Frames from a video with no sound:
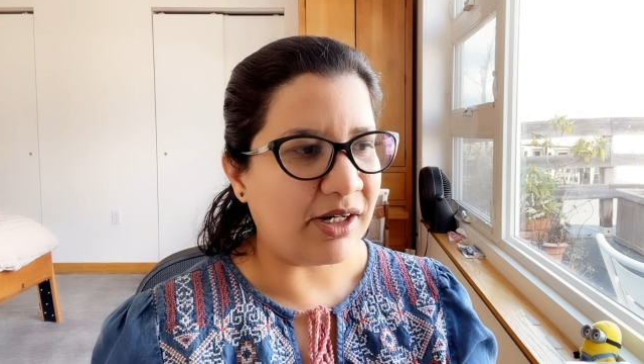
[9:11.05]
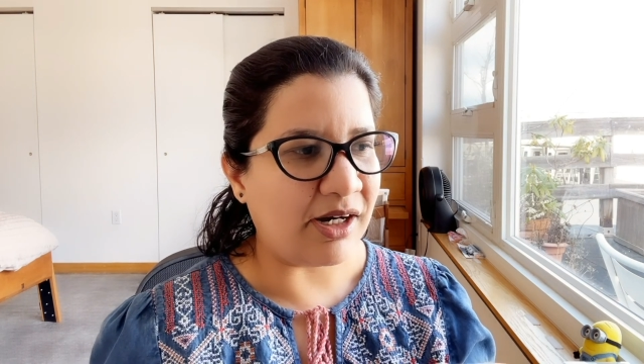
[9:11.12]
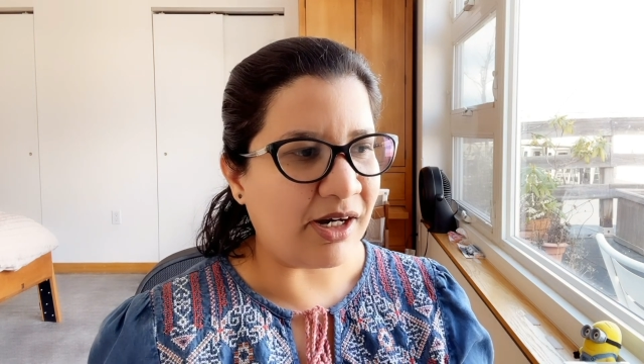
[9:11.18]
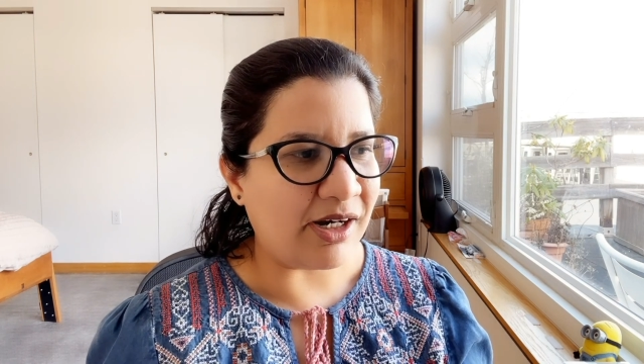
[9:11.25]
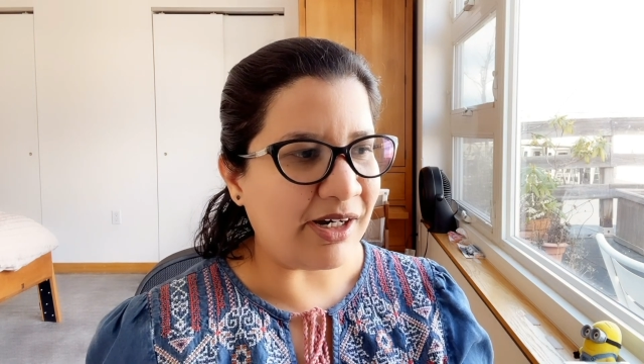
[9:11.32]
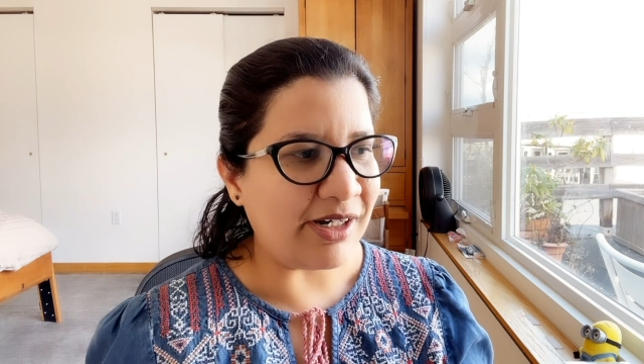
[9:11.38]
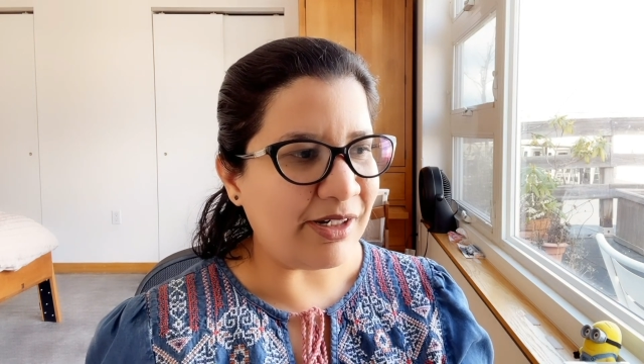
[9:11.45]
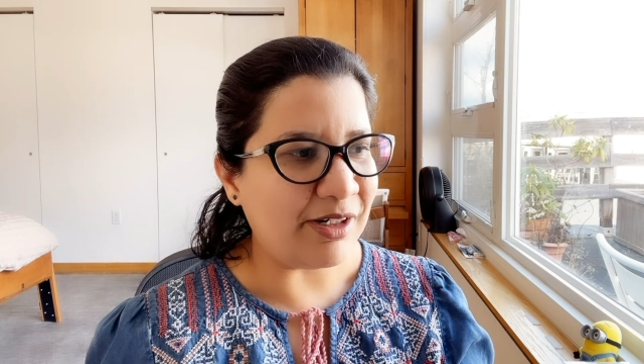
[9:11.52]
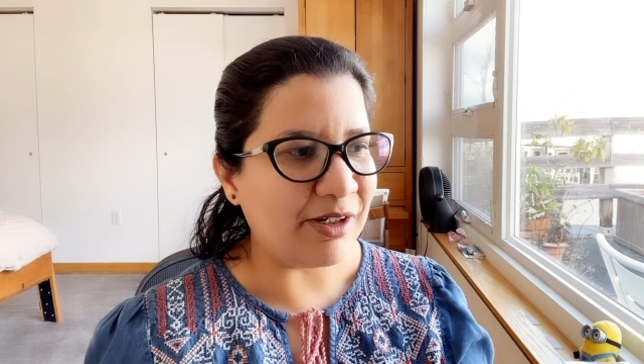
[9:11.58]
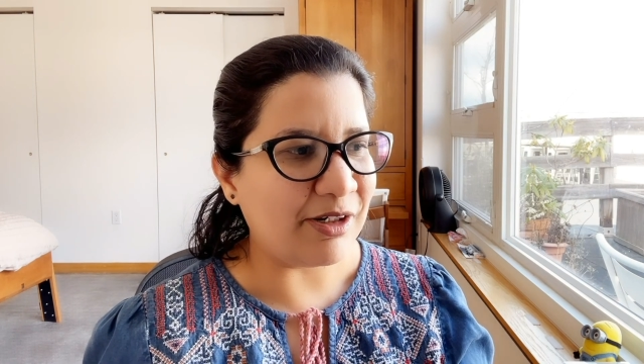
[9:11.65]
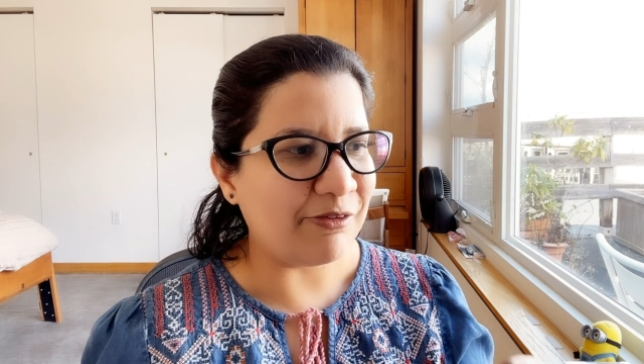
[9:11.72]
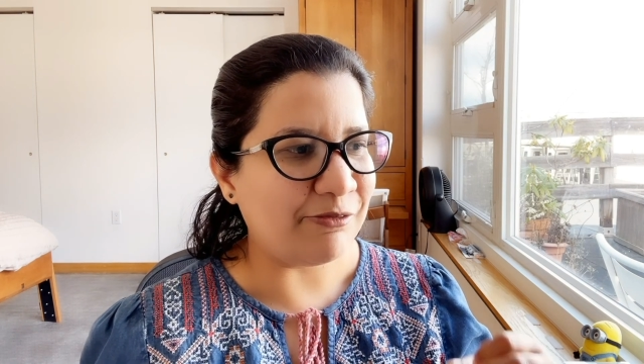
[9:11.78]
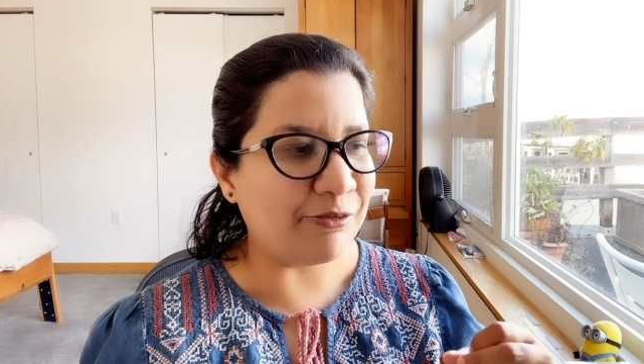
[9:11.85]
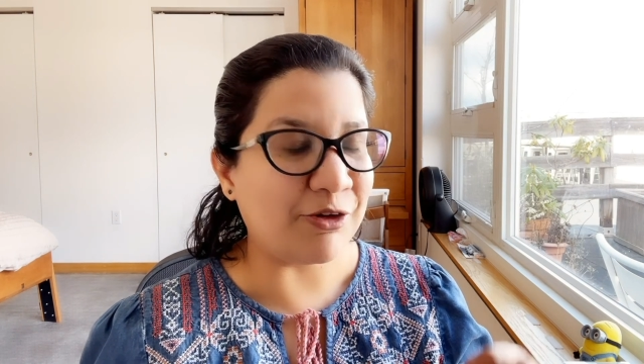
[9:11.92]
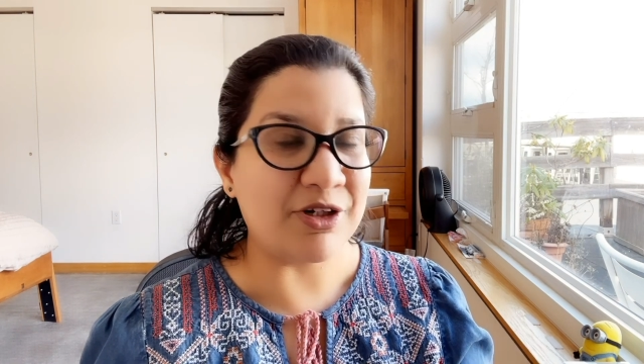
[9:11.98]
are
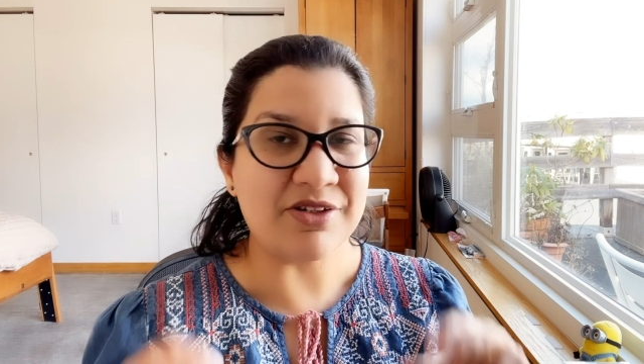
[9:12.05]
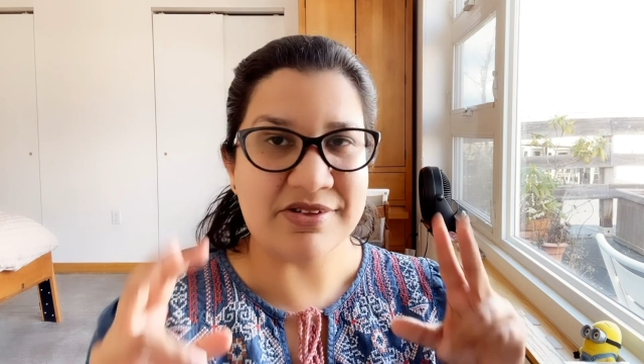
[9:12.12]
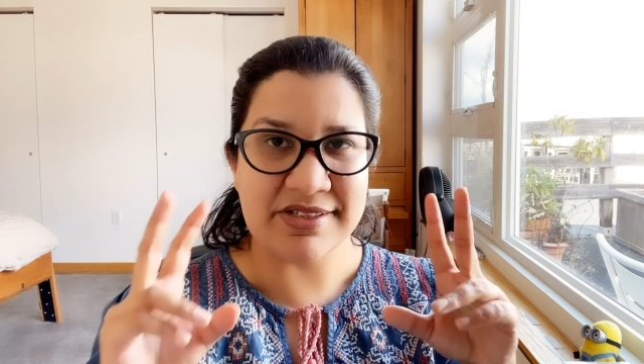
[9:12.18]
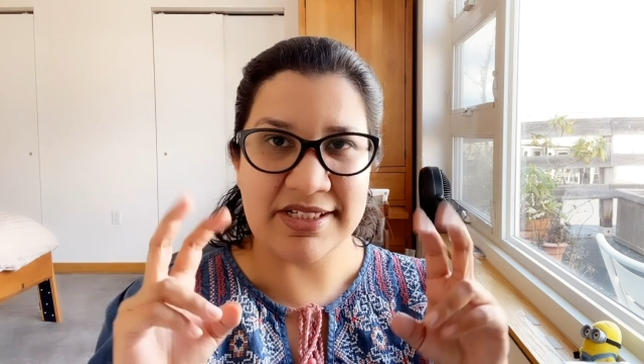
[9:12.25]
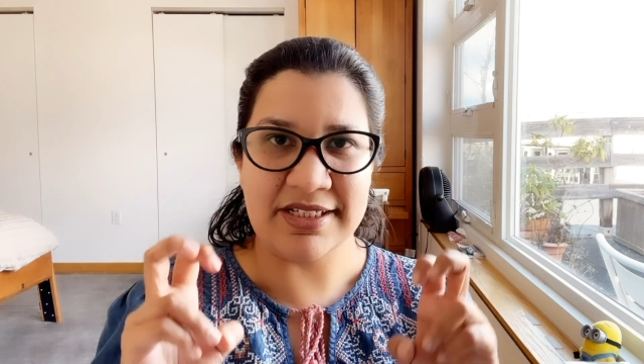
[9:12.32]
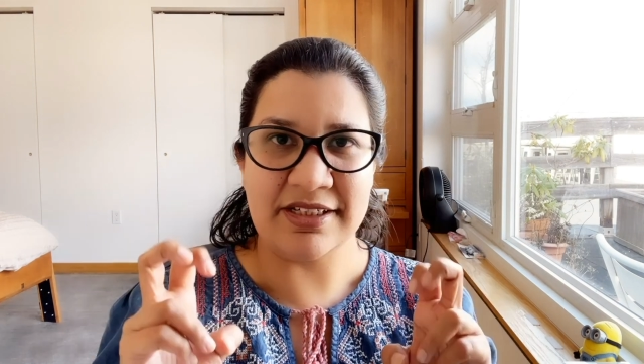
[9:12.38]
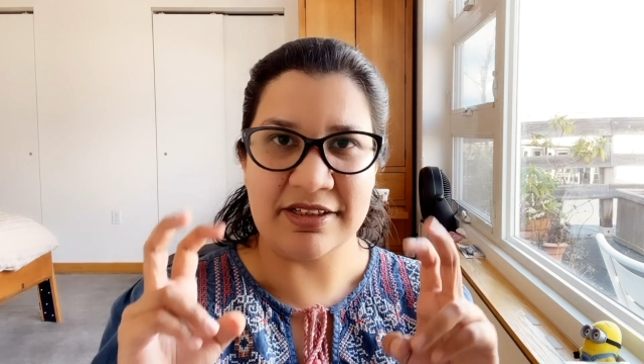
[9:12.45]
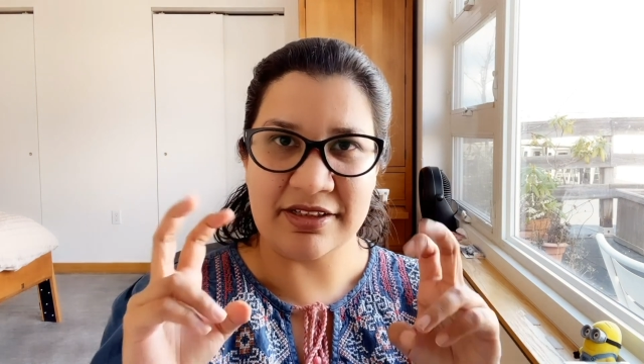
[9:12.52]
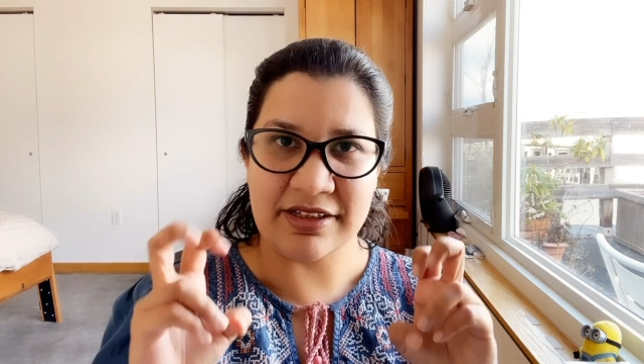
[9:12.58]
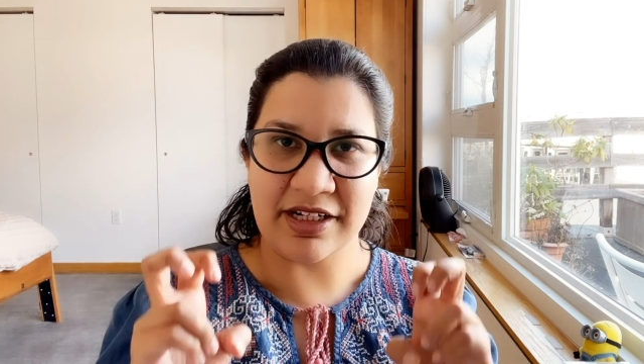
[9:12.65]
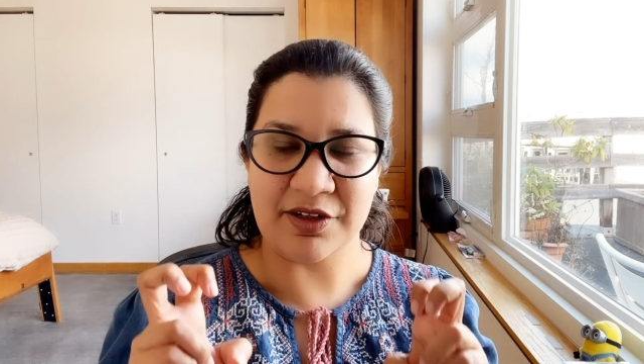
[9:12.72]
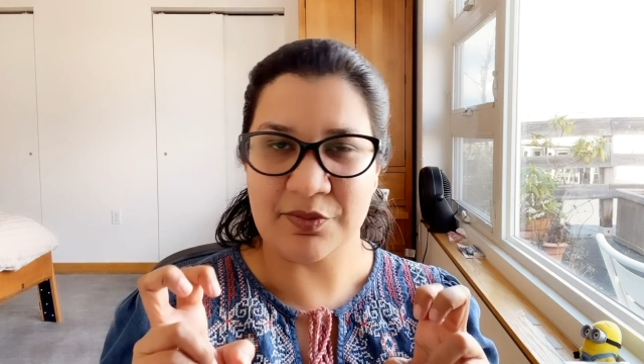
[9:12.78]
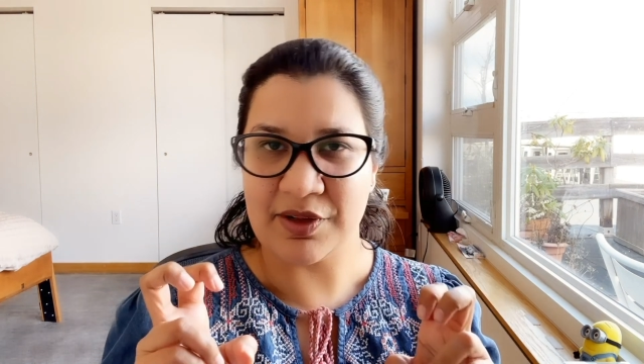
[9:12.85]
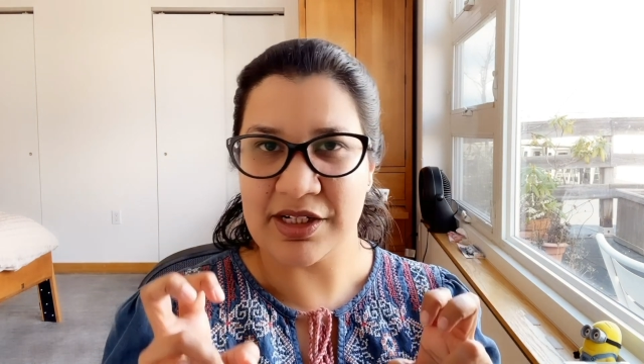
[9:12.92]
for senior tech